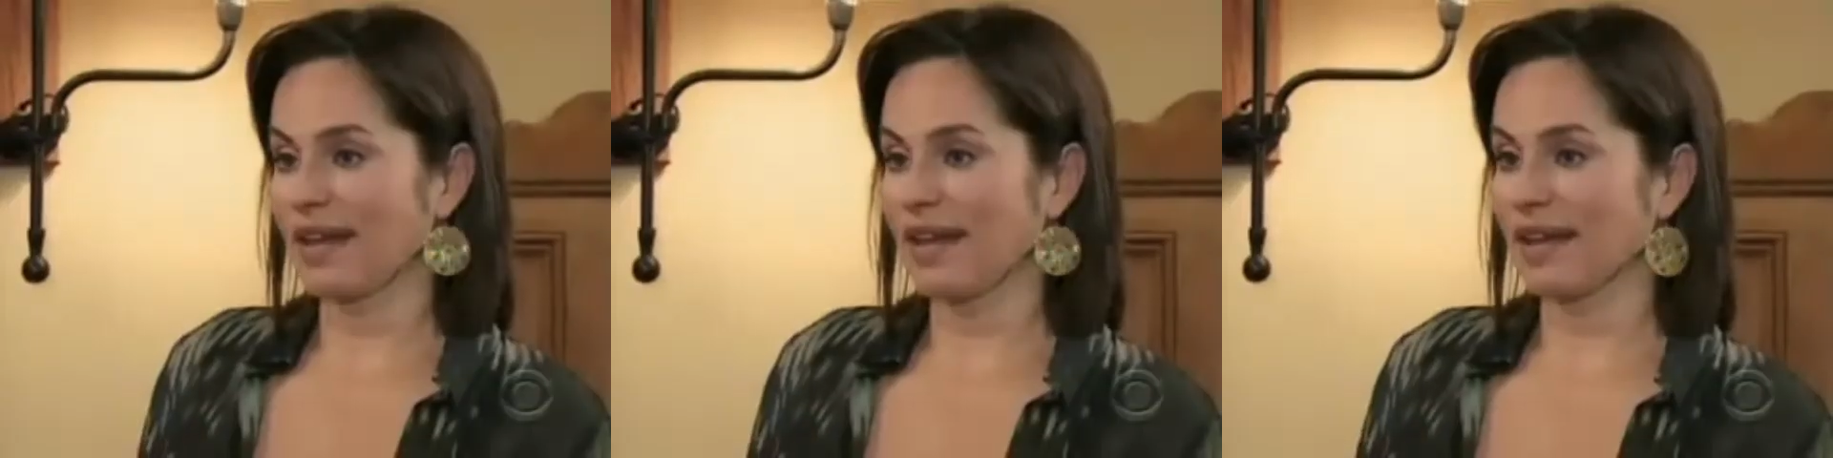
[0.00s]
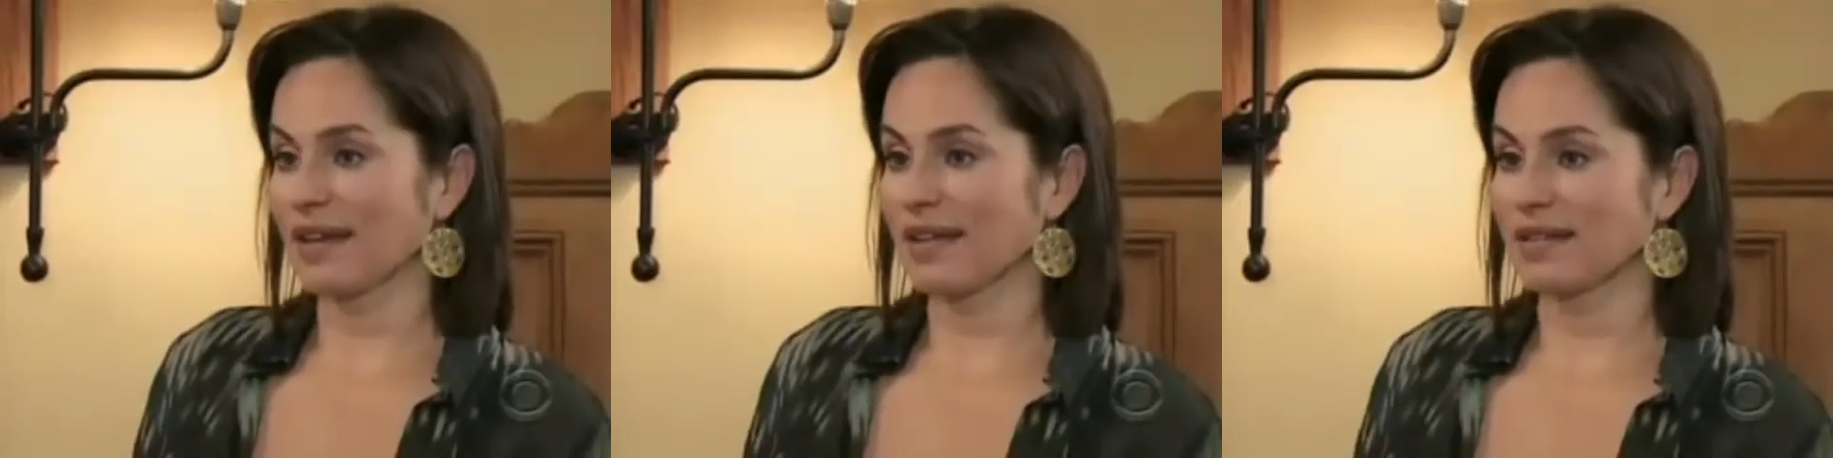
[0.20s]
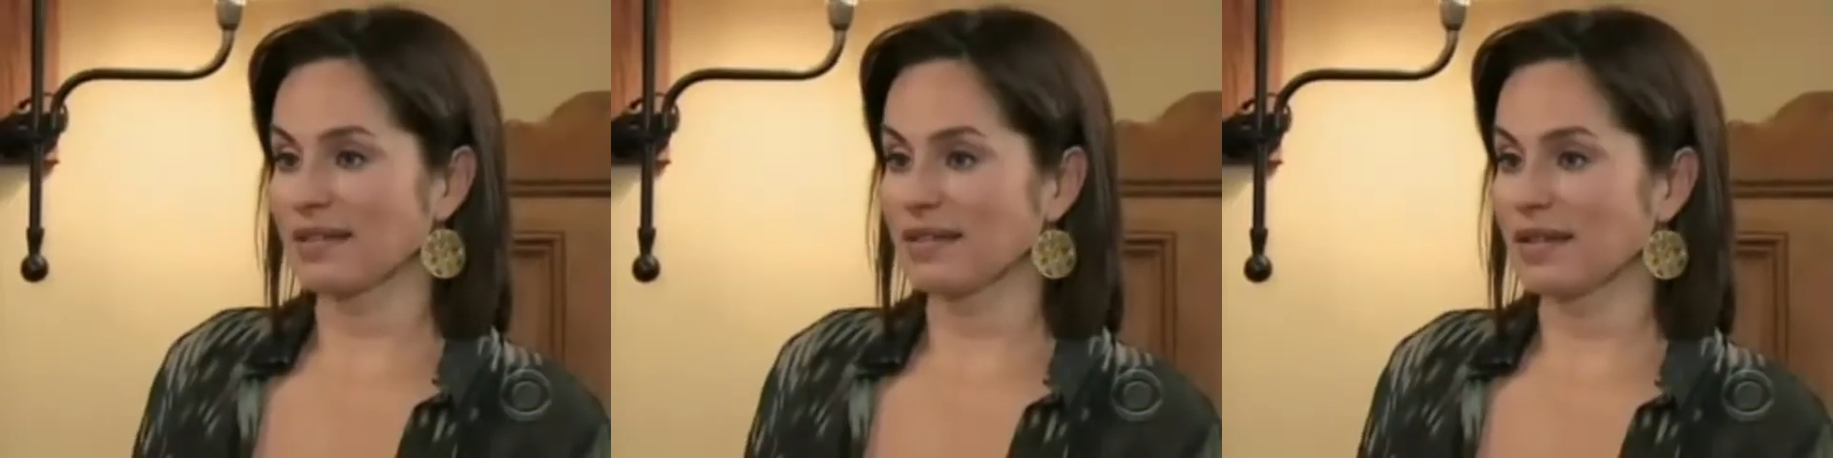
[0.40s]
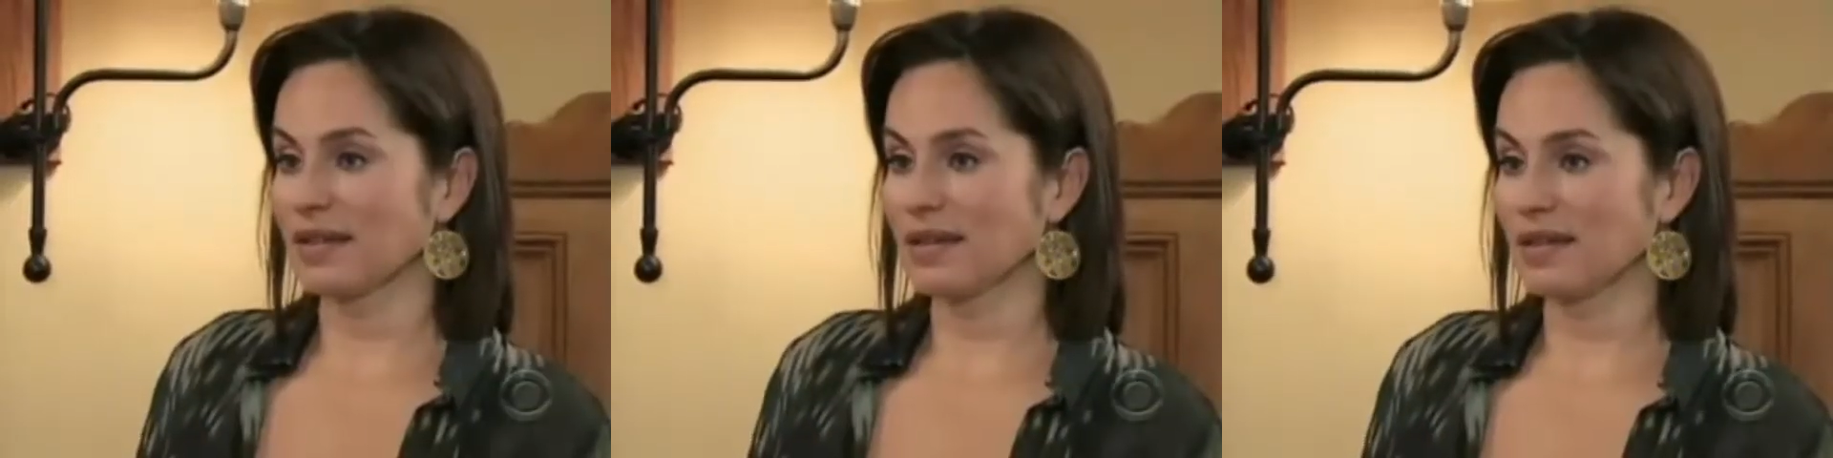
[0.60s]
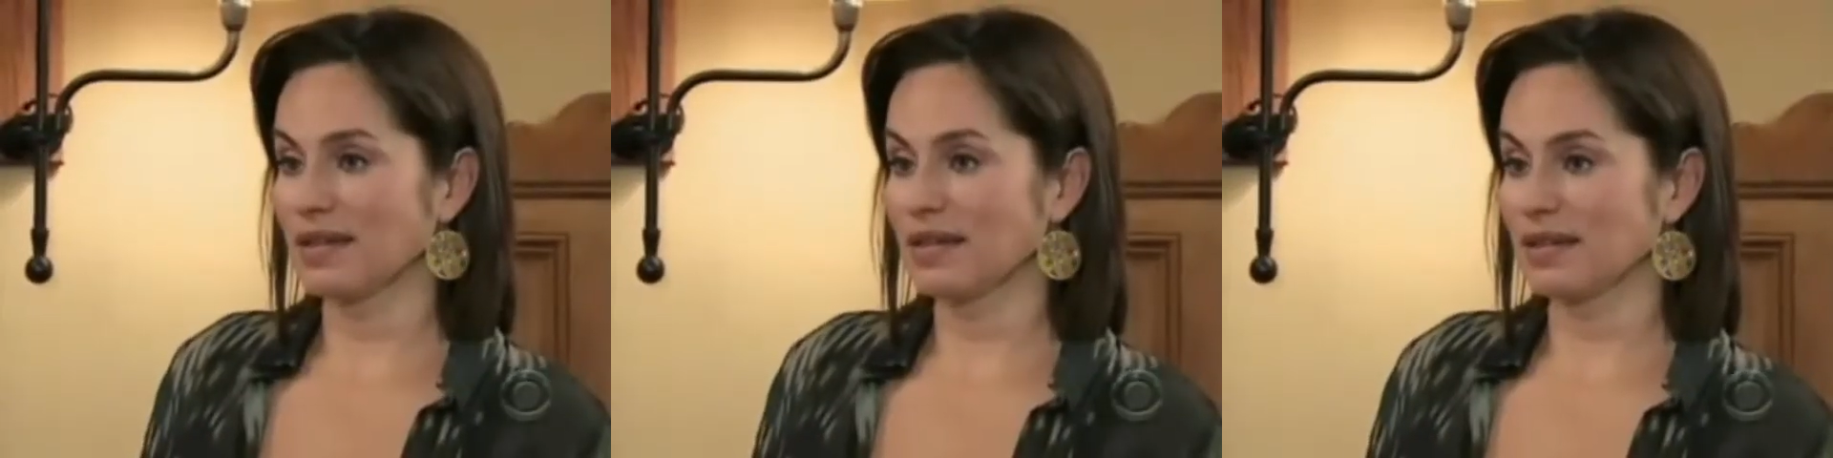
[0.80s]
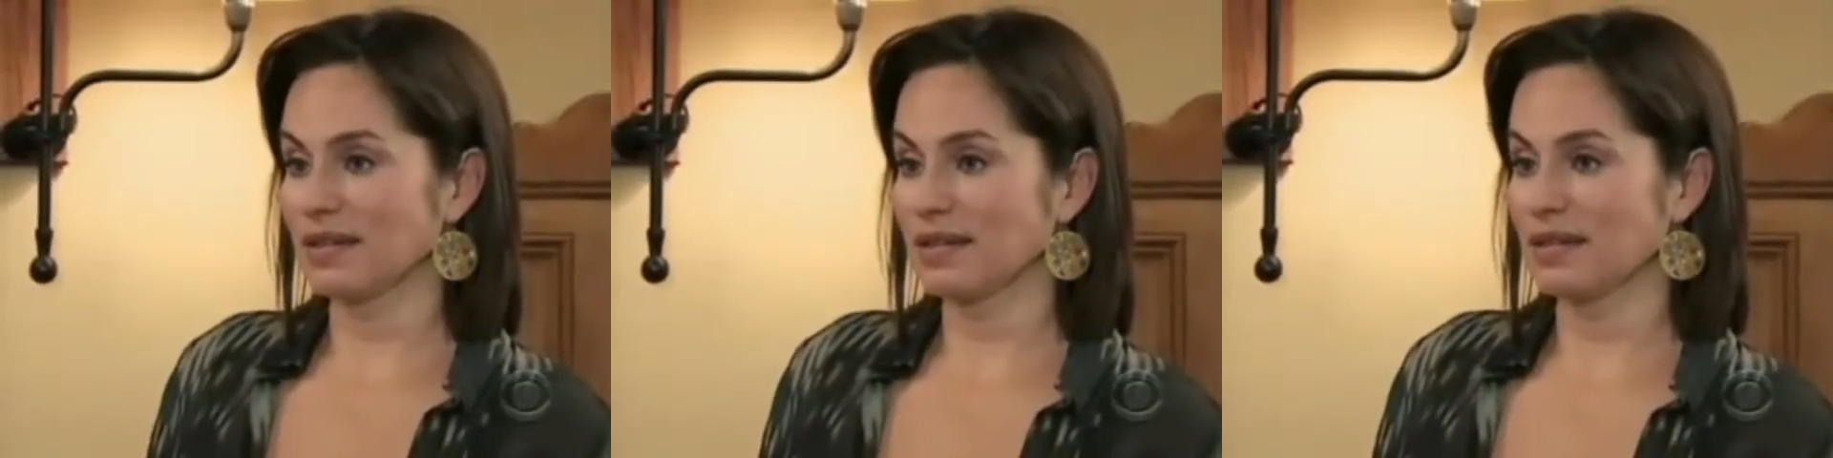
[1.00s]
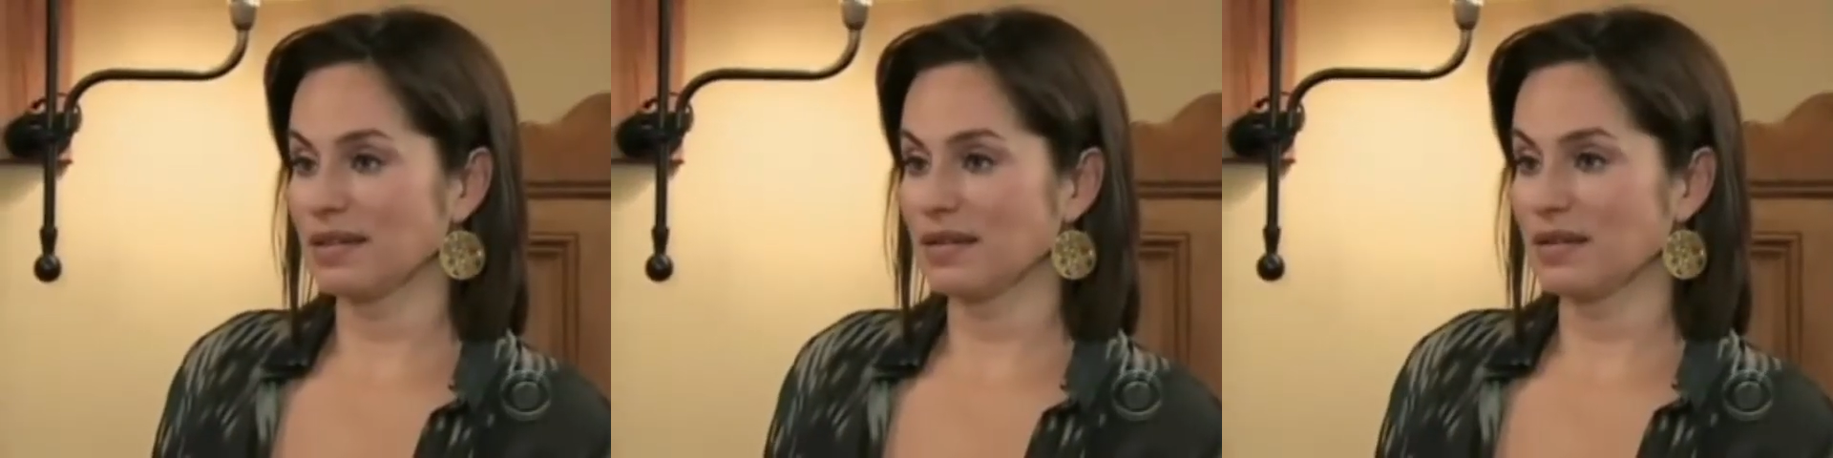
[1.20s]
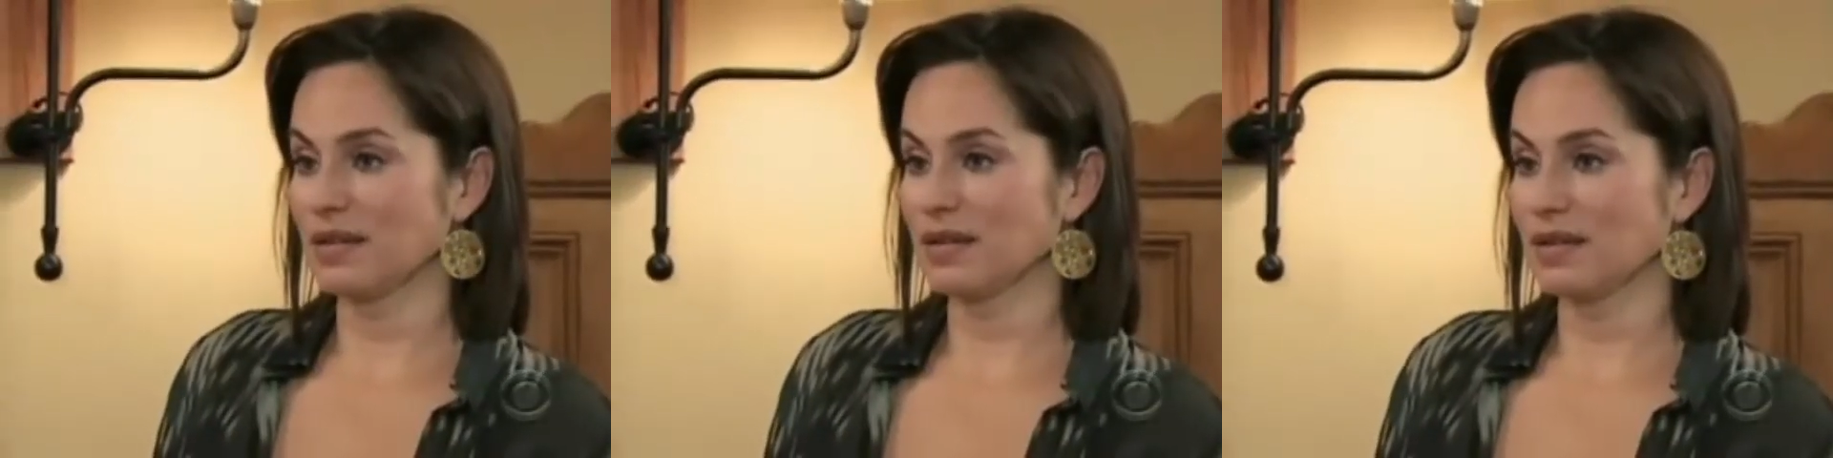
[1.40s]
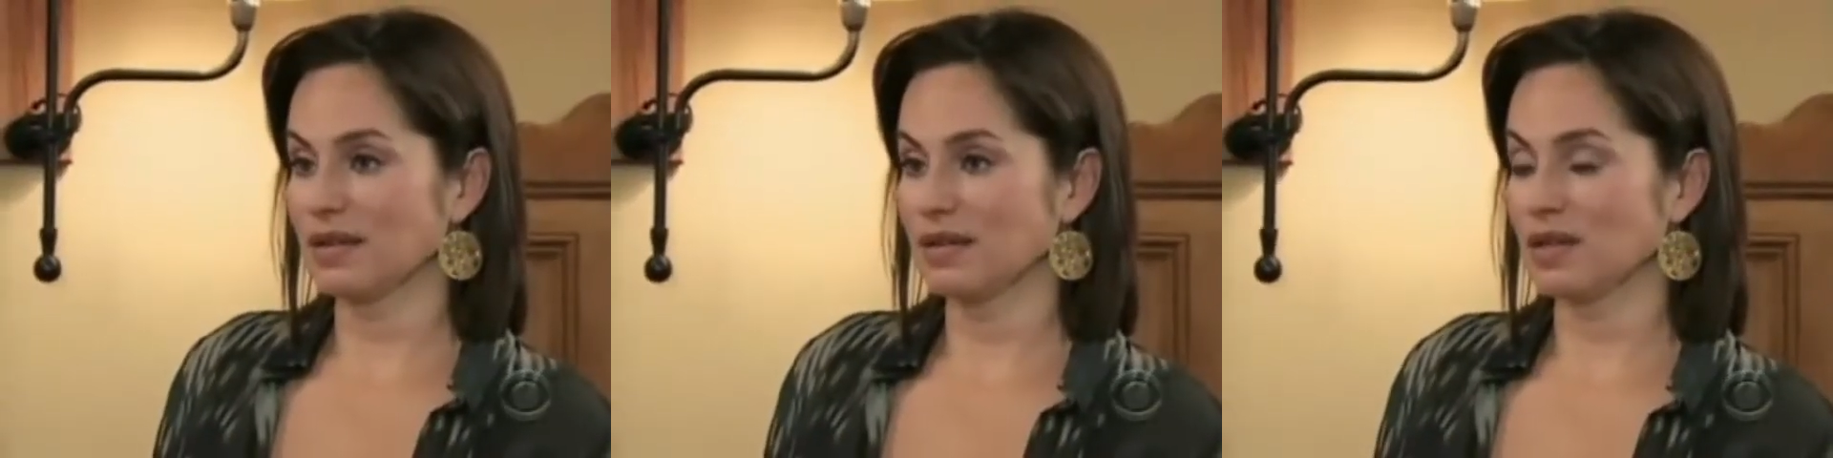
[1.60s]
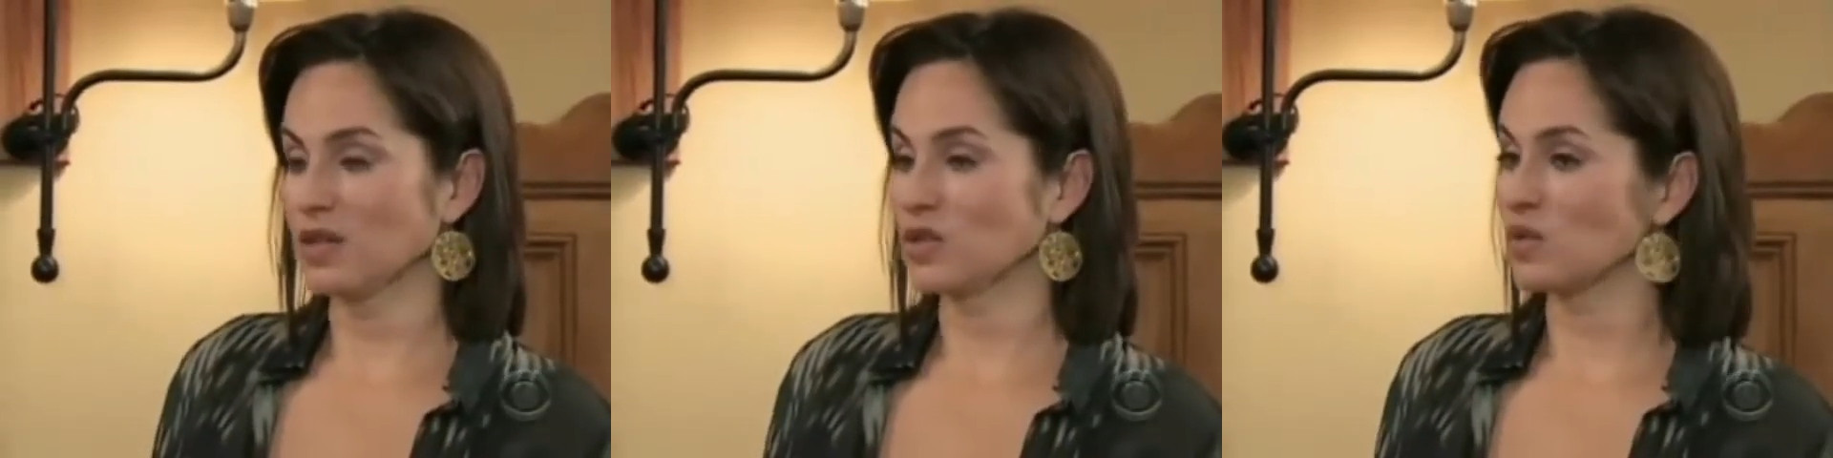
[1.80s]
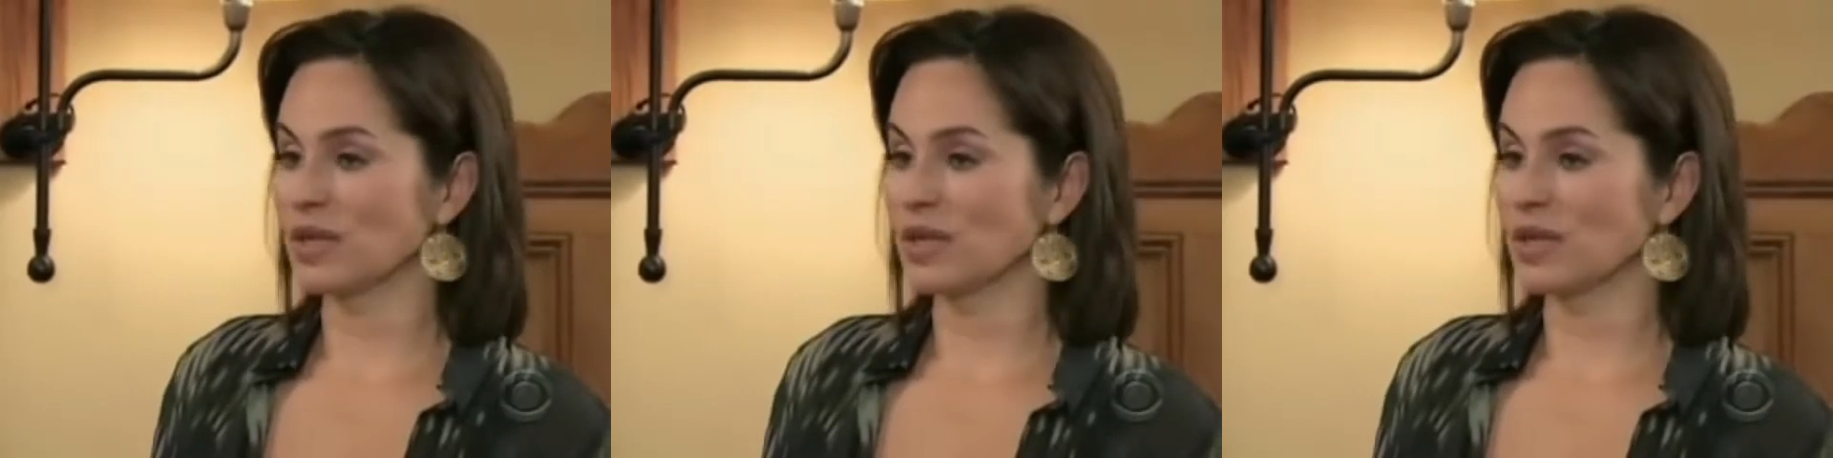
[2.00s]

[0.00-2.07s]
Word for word: and there's